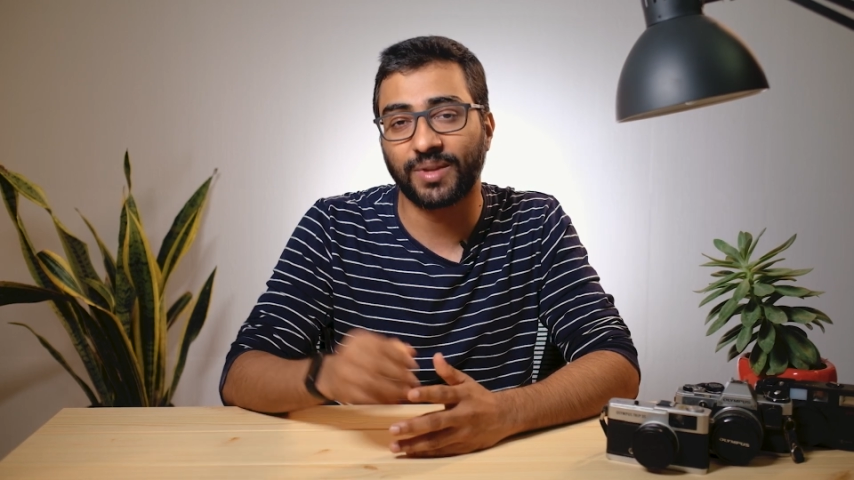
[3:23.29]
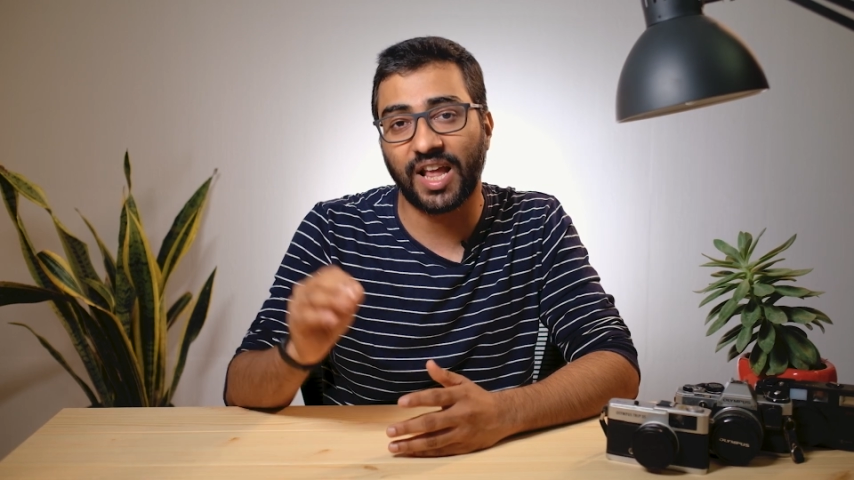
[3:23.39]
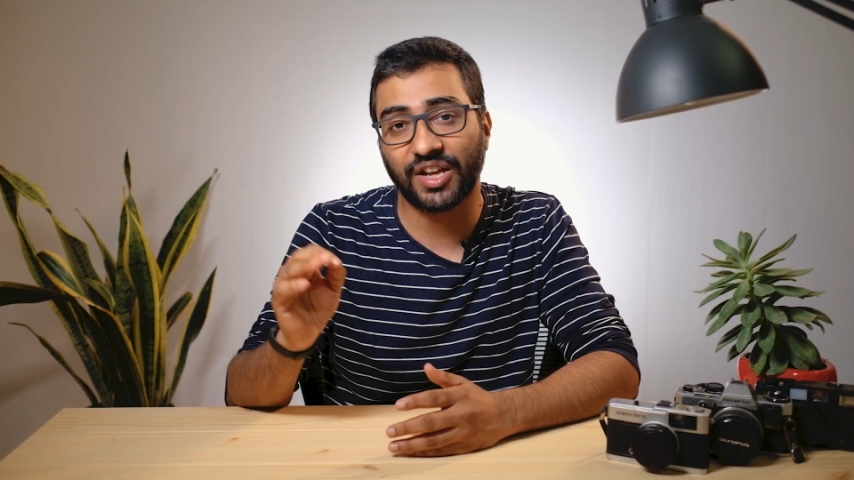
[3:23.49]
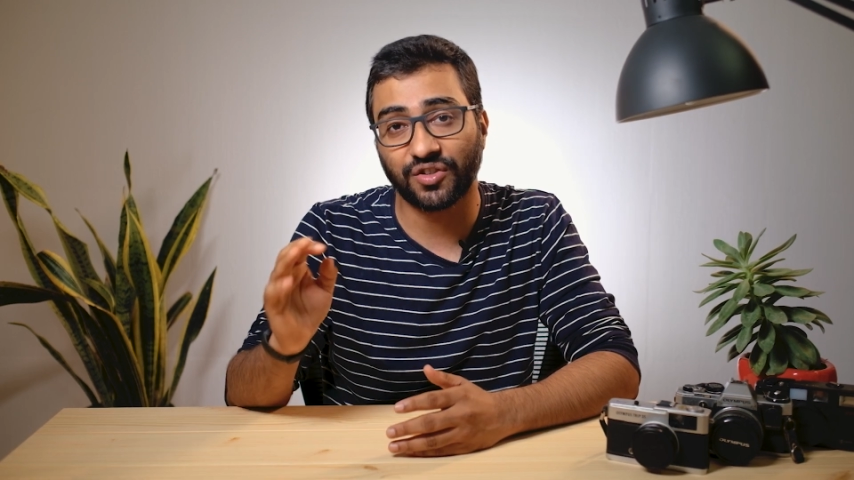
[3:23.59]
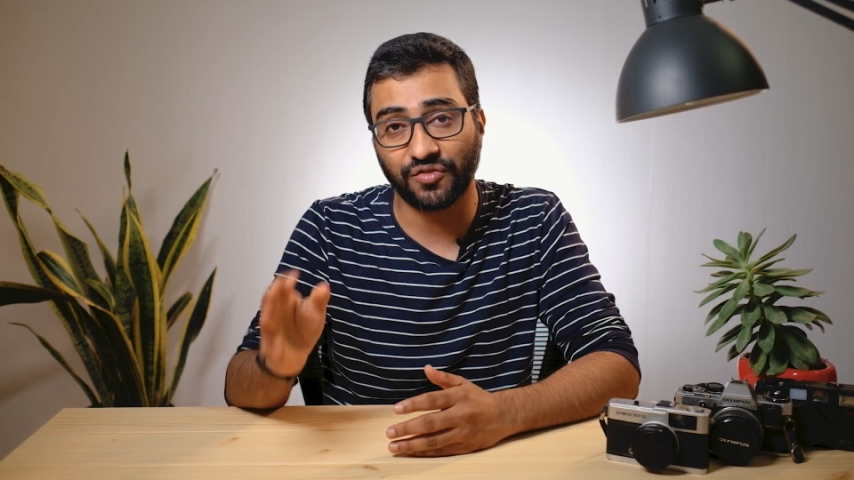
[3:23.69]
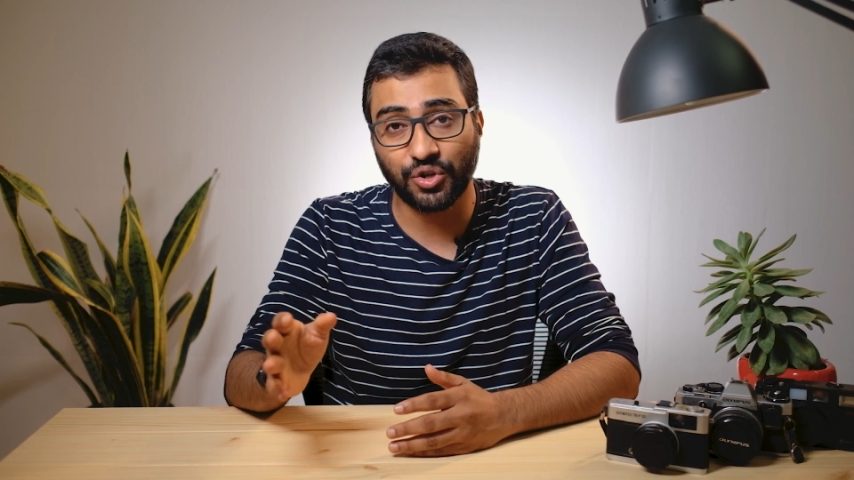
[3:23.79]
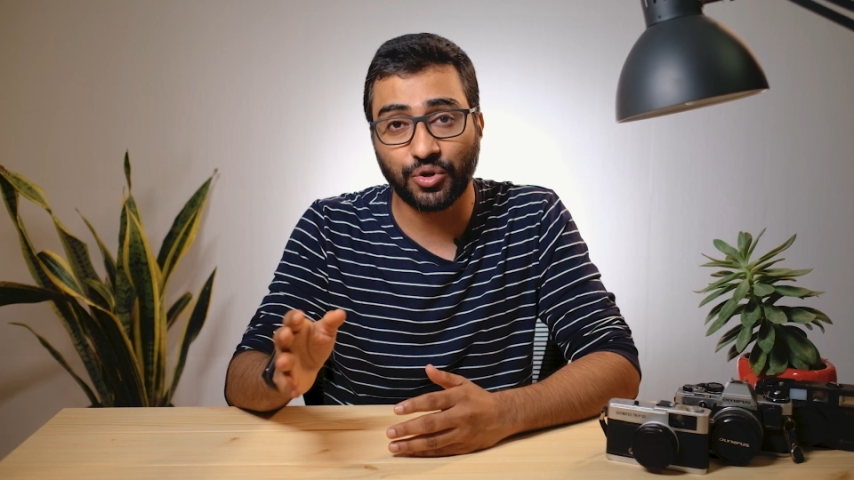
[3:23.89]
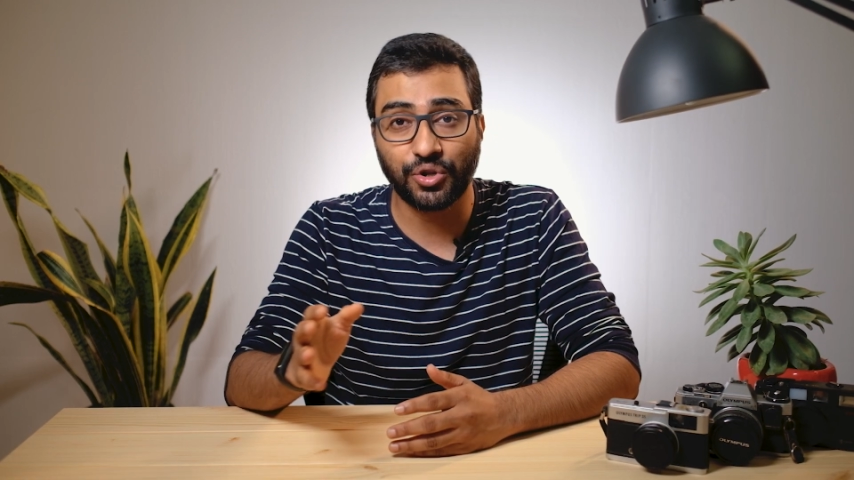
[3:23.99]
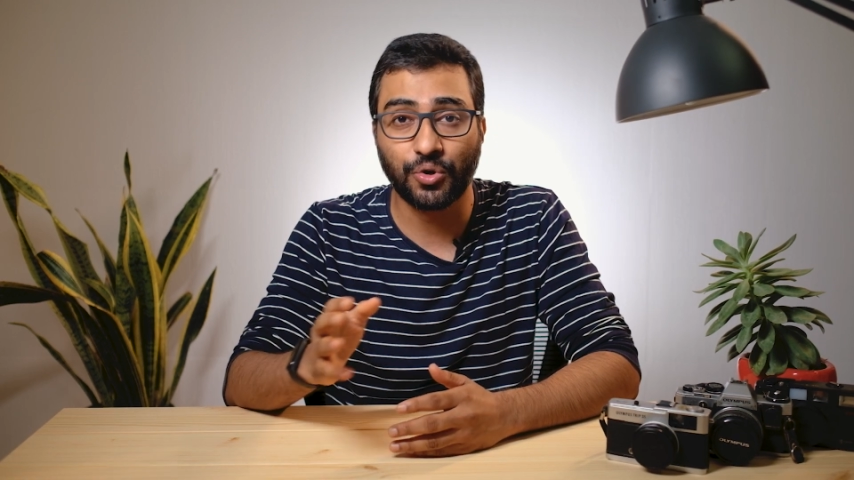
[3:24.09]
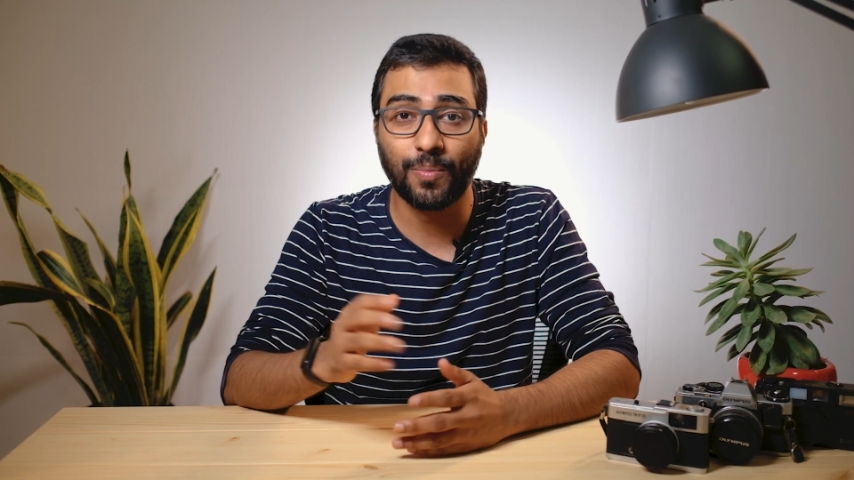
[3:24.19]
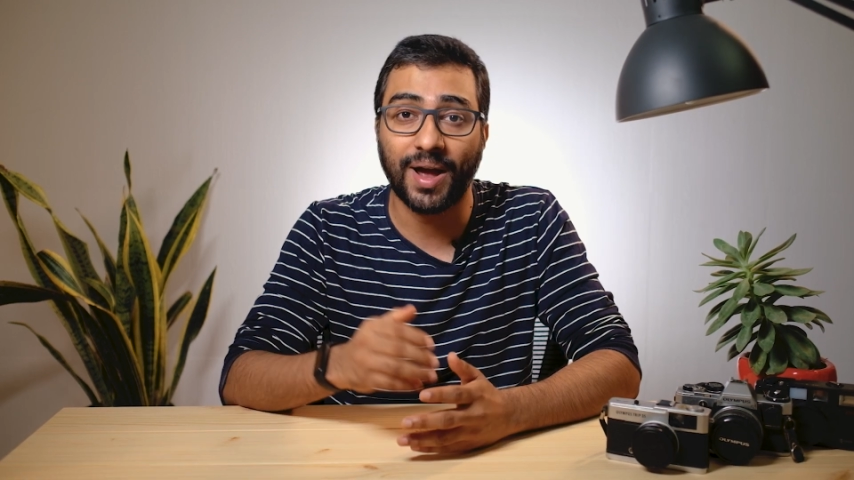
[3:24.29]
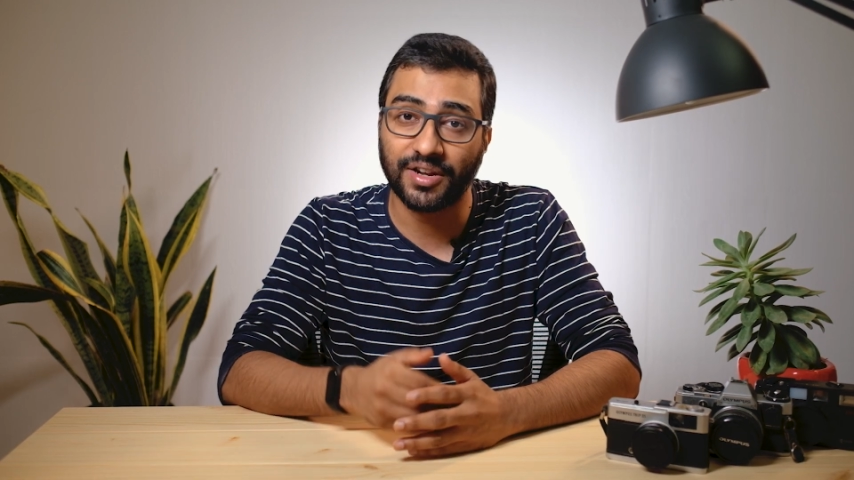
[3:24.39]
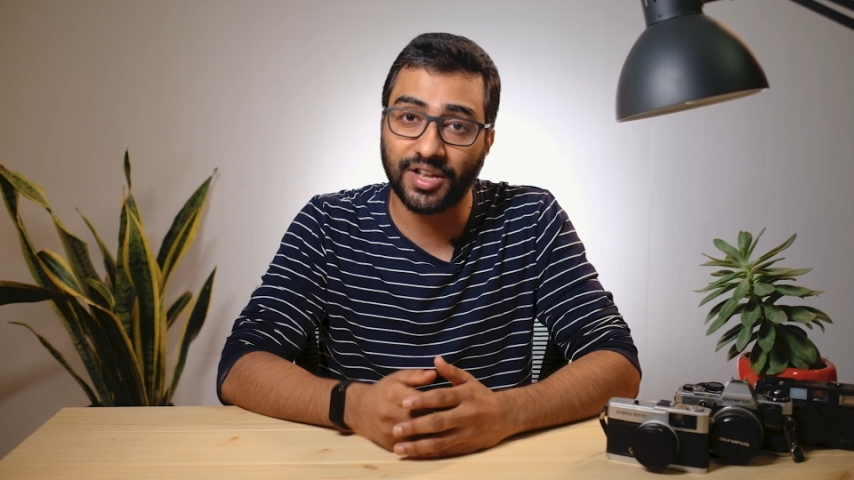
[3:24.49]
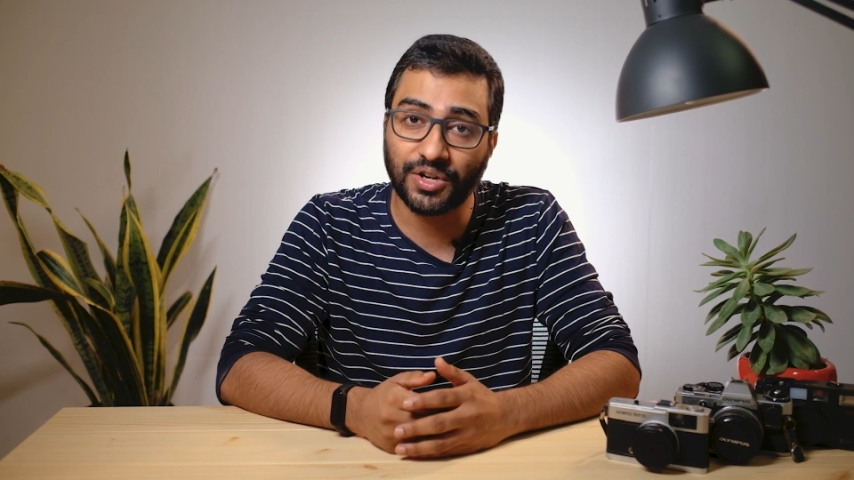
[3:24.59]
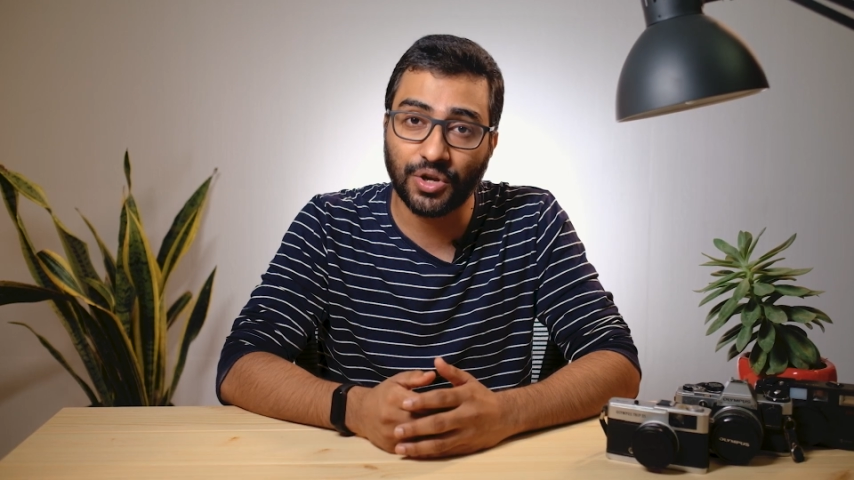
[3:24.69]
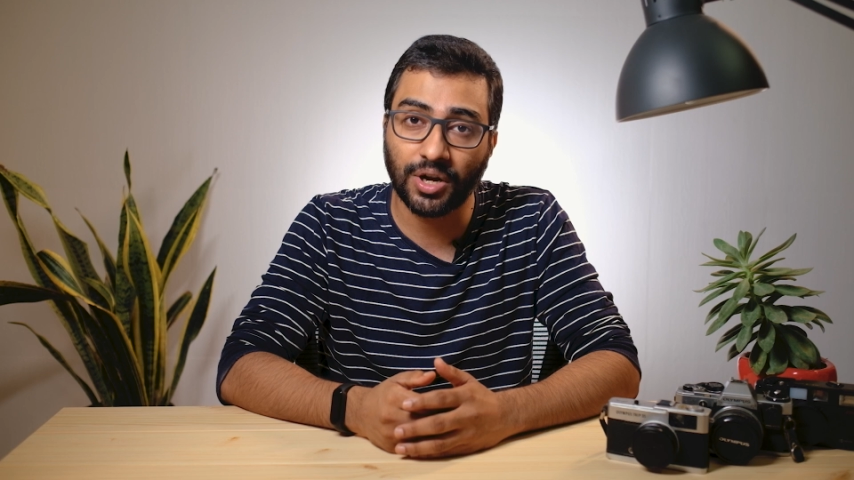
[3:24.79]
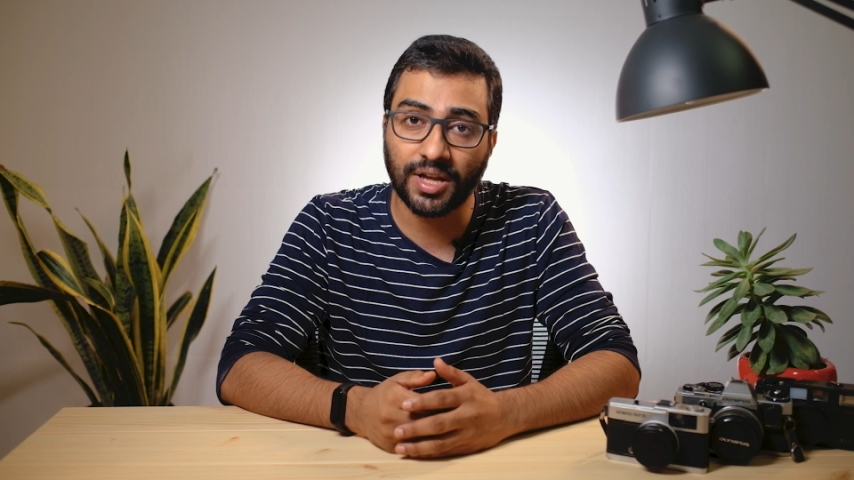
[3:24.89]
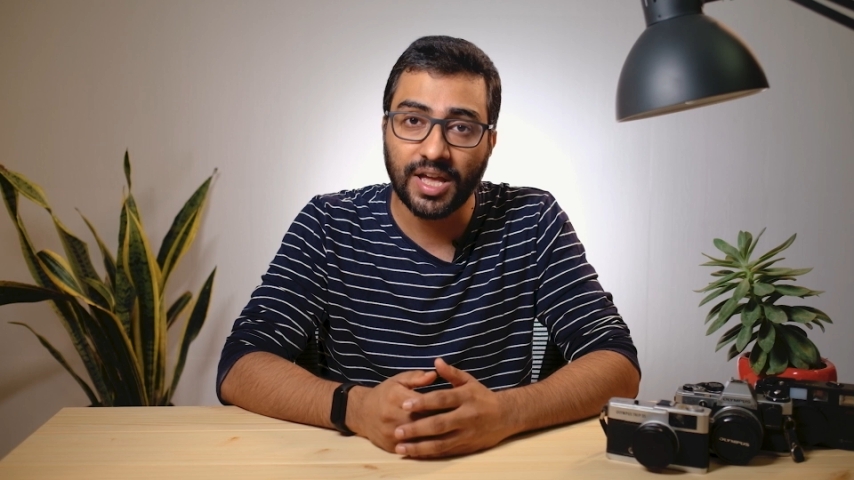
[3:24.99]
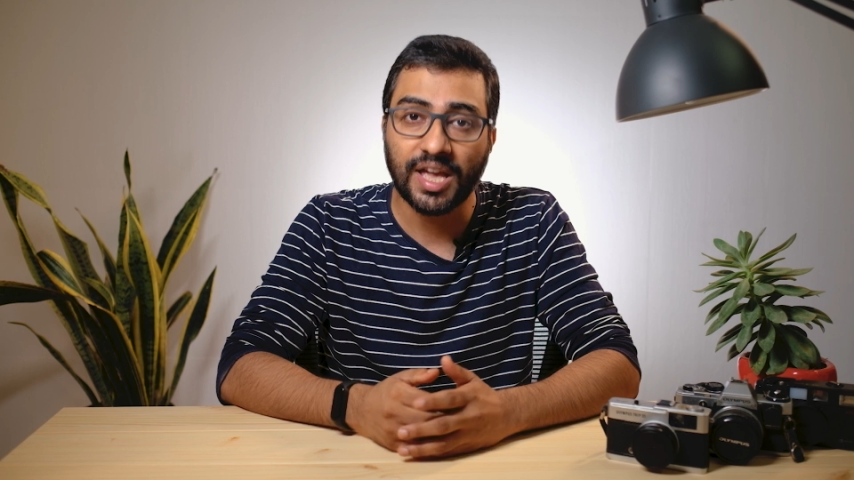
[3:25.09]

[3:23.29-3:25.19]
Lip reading: likes of YouTube and TikTok,